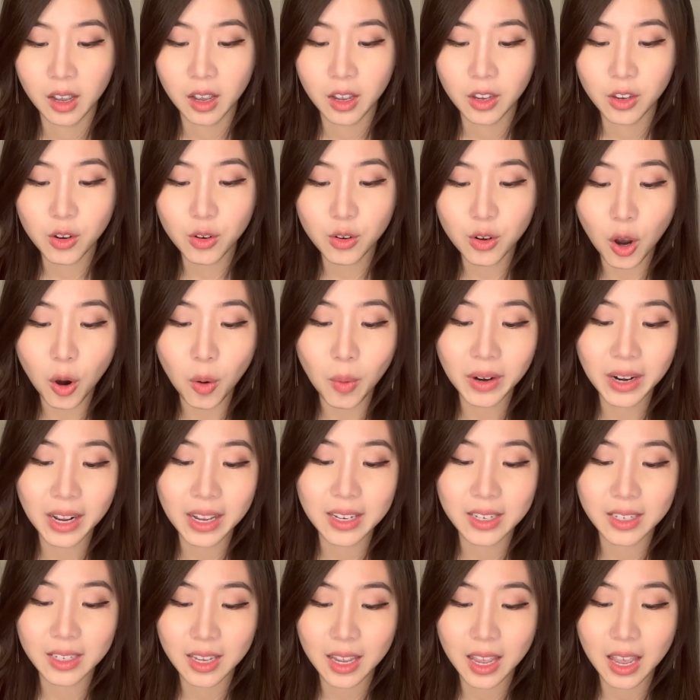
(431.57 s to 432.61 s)
You know when I
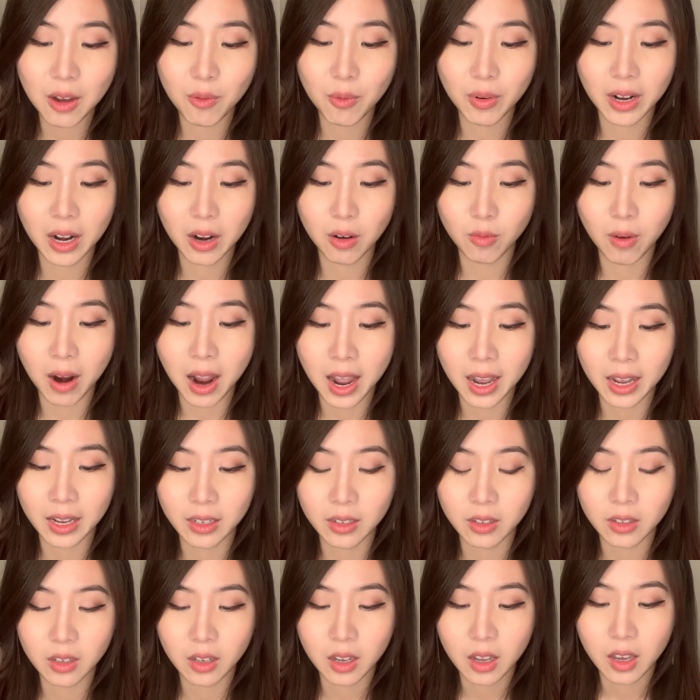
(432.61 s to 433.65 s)
sit and when I
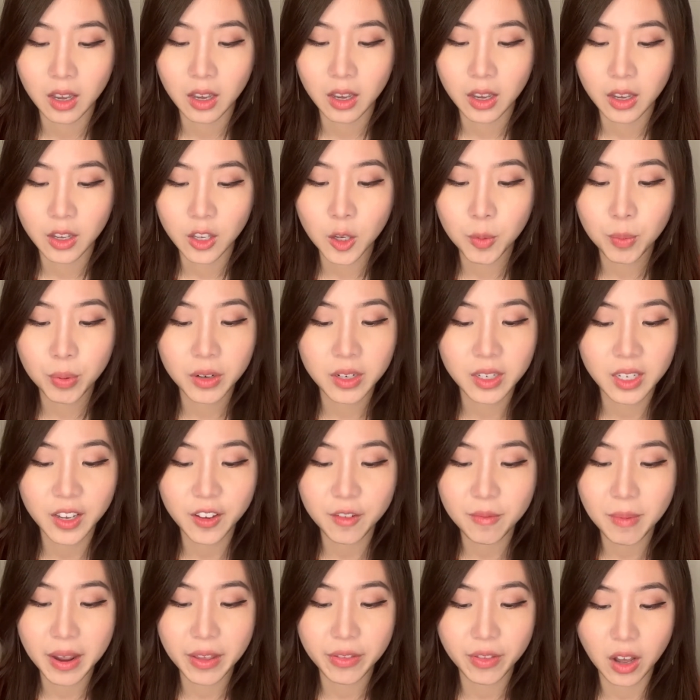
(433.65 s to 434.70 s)
rise. You
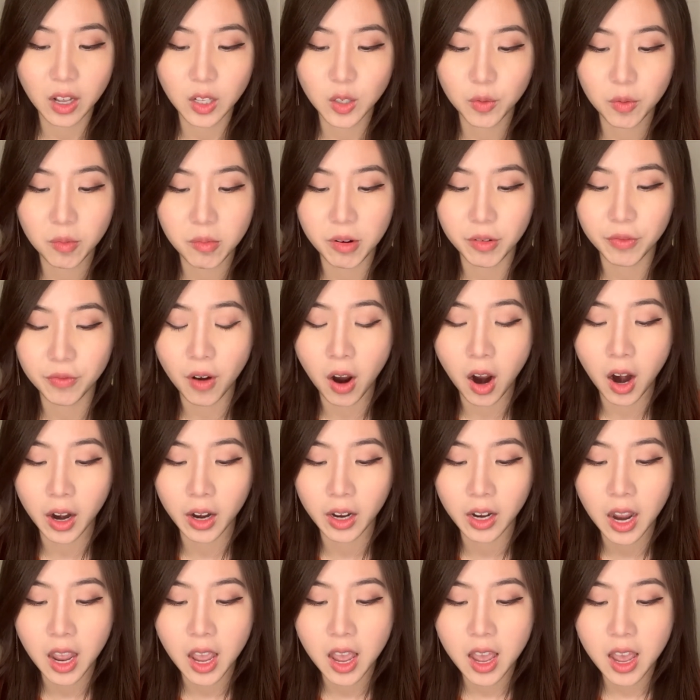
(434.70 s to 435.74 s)
perceive my thoughts from
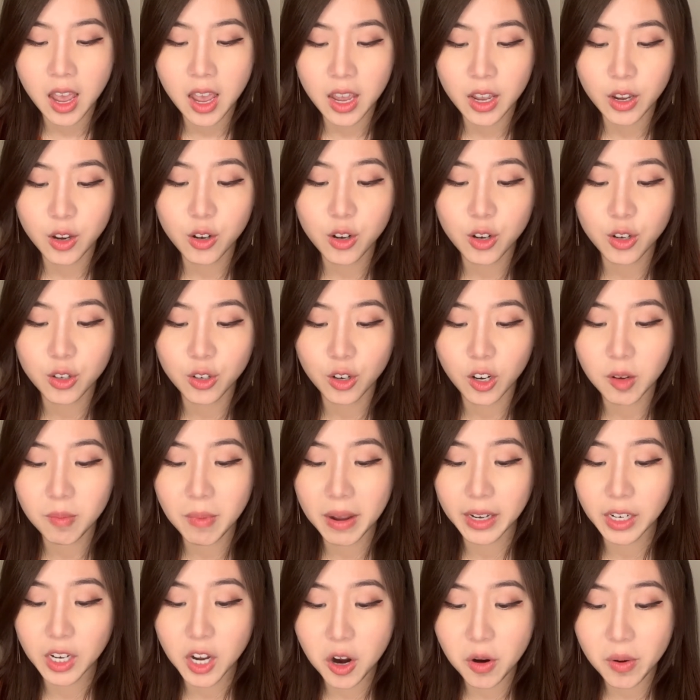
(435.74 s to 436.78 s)
afar. You discern
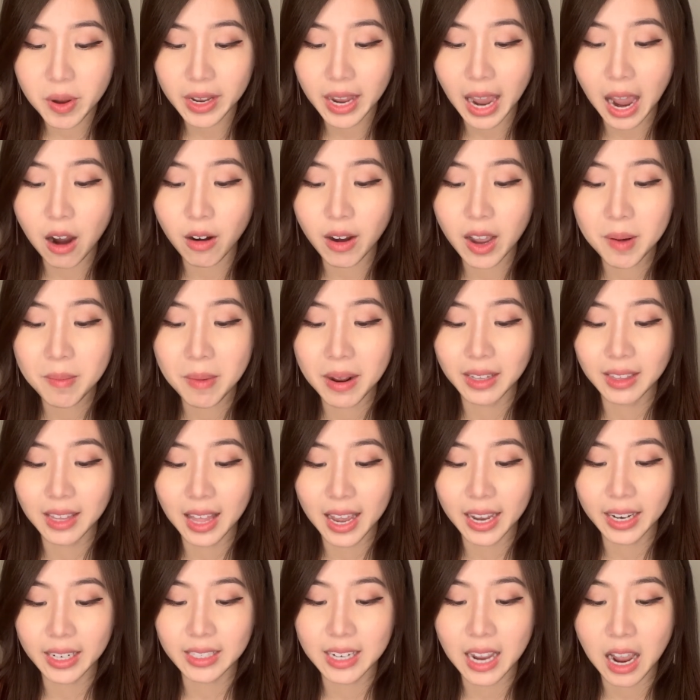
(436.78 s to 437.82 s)
my going out and my
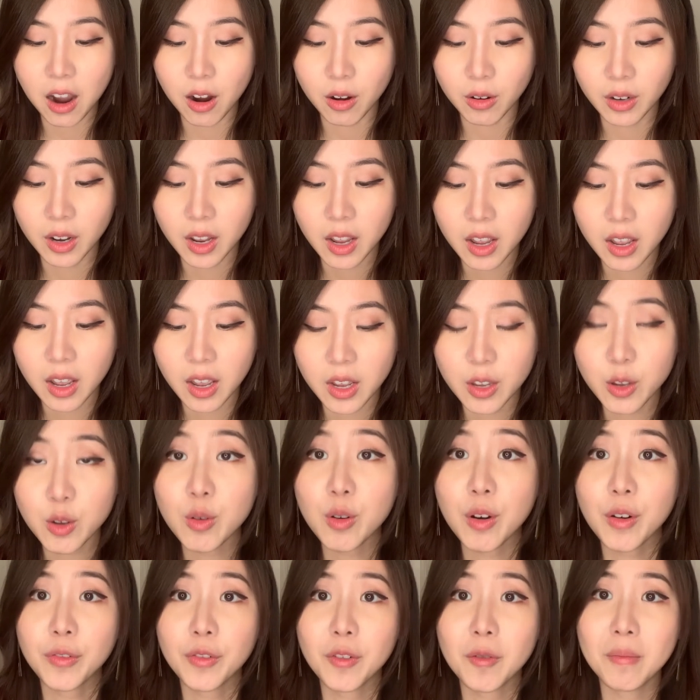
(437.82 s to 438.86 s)
lying down.
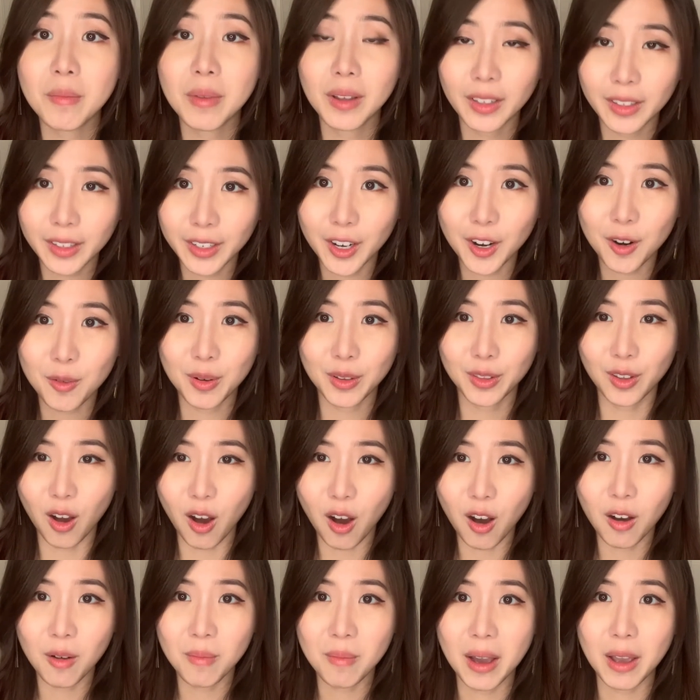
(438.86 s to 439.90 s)
You are familiar with
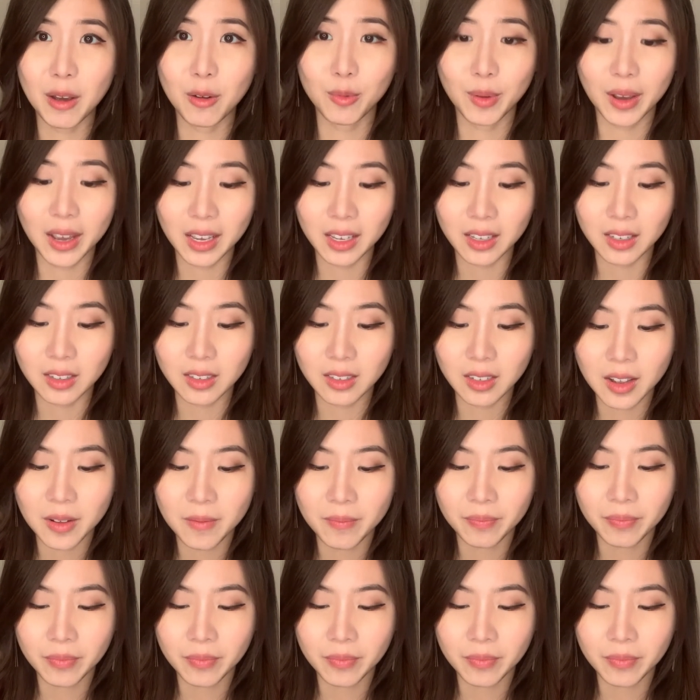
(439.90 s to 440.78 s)
all my ways."